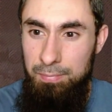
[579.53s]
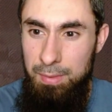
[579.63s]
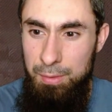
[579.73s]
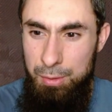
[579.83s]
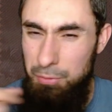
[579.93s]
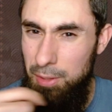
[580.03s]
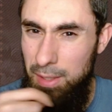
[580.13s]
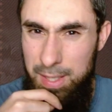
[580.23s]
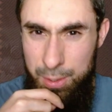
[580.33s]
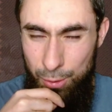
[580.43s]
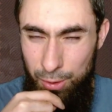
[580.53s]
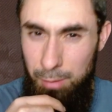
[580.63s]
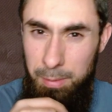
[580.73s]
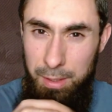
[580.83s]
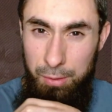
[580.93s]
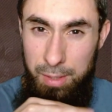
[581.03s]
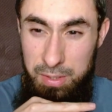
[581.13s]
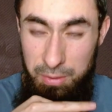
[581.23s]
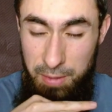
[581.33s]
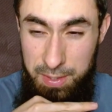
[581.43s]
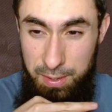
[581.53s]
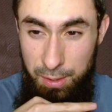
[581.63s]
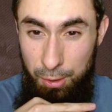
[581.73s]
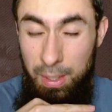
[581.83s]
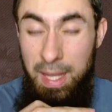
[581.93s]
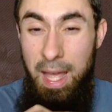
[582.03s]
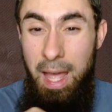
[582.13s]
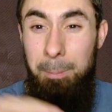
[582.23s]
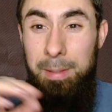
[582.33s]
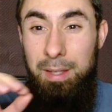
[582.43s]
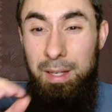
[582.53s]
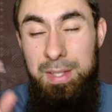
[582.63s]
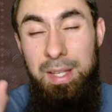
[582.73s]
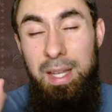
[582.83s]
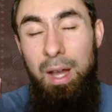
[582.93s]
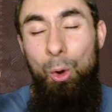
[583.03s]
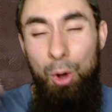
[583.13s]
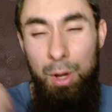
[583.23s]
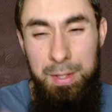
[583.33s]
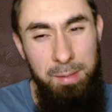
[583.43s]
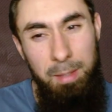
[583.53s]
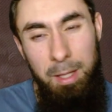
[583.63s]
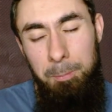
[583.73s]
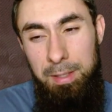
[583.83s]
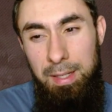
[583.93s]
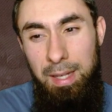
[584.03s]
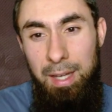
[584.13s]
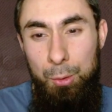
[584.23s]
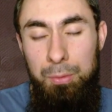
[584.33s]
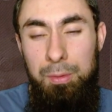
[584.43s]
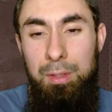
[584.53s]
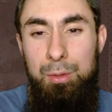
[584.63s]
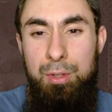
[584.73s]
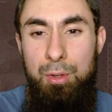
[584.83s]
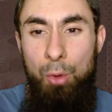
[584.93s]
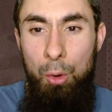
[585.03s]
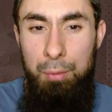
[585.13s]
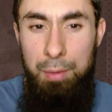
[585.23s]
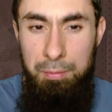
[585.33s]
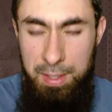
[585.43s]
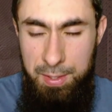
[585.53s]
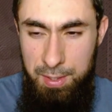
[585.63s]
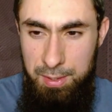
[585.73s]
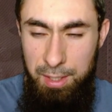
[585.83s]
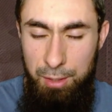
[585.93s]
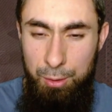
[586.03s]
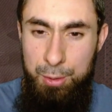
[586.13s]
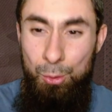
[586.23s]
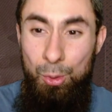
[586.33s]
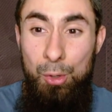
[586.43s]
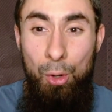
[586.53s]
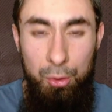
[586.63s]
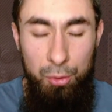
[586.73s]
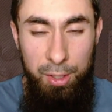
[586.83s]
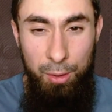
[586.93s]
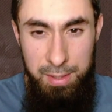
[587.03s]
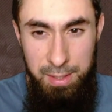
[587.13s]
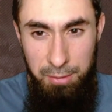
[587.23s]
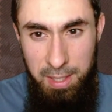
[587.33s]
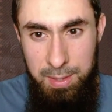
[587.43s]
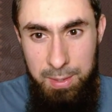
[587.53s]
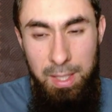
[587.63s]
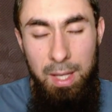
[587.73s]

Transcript: So I feel like he's not going to be a great defense hero. And because, honestly, in my opinion, I don't think you should over-invest into heroes who are not great on defense.